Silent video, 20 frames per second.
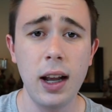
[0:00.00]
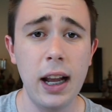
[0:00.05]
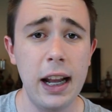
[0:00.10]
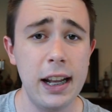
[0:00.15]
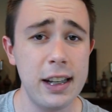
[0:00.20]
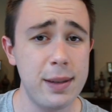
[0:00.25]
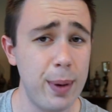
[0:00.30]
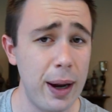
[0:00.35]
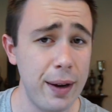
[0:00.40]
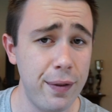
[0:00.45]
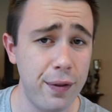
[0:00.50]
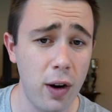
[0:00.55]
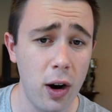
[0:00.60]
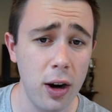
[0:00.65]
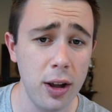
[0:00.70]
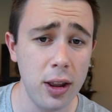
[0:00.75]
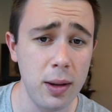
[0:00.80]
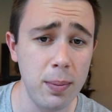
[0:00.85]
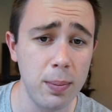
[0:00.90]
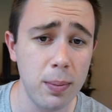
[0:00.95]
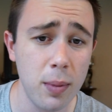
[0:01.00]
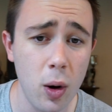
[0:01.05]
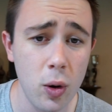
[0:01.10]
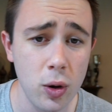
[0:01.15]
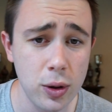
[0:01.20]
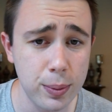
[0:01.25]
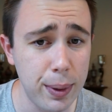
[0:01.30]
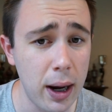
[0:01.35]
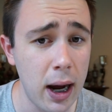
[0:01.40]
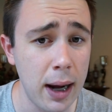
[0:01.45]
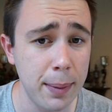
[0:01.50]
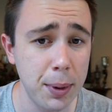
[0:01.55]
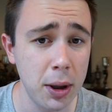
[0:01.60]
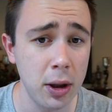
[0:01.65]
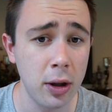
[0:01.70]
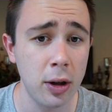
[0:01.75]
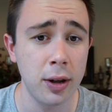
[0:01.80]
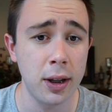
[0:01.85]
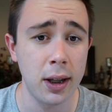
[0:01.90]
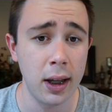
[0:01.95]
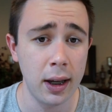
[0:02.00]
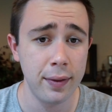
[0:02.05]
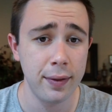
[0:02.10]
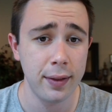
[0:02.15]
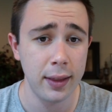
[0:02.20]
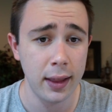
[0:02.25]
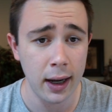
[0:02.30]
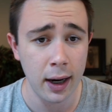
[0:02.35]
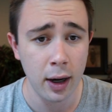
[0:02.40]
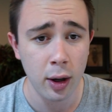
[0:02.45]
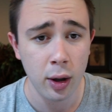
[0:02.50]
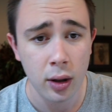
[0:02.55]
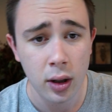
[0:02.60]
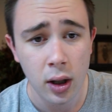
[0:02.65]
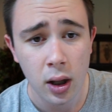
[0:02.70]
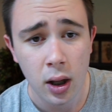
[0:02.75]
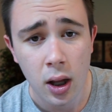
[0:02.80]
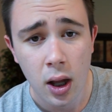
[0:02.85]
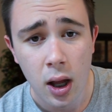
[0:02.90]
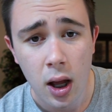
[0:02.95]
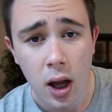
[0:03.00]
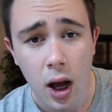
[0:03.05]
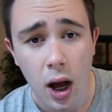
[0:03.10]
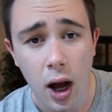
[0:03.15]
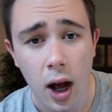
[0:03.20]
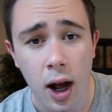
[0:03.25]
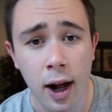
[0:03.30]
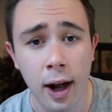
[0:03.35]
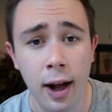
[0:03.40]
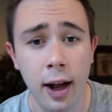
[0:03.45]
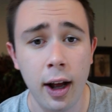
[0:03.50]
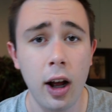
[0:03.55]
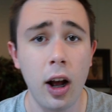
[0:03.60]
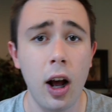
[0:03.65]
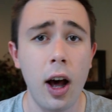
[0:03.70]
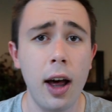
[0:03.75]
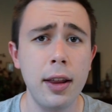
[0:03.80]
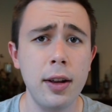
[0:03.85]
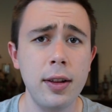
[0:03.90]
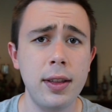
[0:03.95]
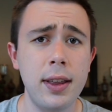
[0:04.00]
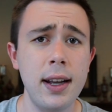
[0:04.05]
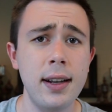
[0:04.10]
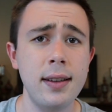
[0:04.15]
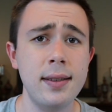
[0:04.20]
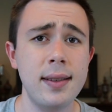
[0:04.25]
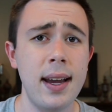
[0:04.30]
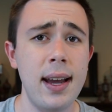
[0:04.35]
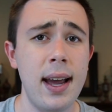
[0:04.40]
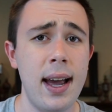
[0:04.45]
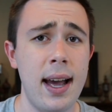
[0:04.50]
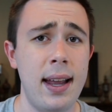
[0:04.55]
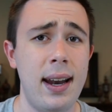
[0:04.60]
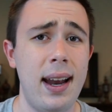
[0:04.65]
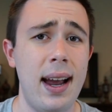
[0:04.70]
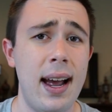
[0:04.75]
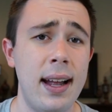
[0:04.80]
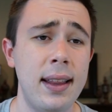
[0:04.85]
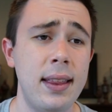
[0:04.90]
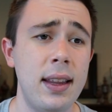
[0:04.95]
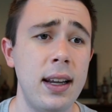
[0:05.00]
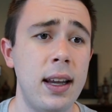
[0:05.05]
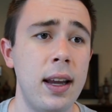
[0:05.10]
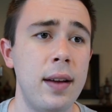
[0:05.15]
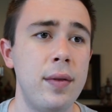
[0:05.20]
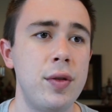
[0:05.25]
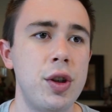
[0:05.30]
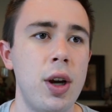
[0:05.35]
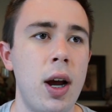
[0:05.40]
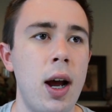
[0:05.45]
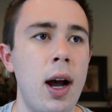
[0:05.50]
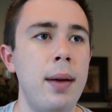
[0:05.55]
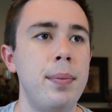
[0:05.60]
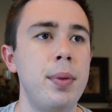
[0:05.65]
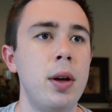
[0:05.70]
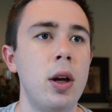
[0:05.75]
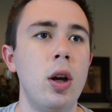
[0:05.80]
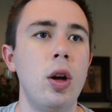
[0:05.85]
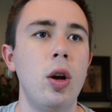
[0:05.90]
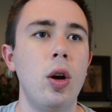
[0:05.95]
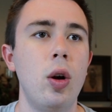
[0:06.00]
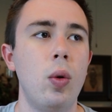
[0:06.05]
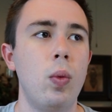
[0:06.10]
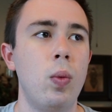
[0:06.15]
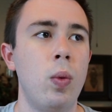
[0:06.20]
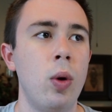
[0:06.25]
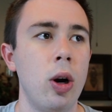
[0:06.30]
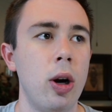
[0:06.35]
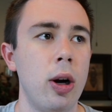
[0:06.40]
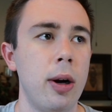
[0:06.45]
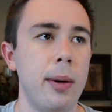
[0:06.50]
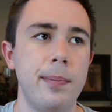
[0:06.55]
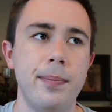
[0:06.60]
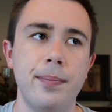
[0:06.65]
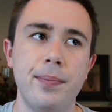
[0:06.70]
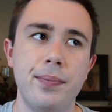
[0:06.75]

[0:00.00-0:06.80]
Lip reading: It's by far the most popular gift there. Other things they had at the gift shop were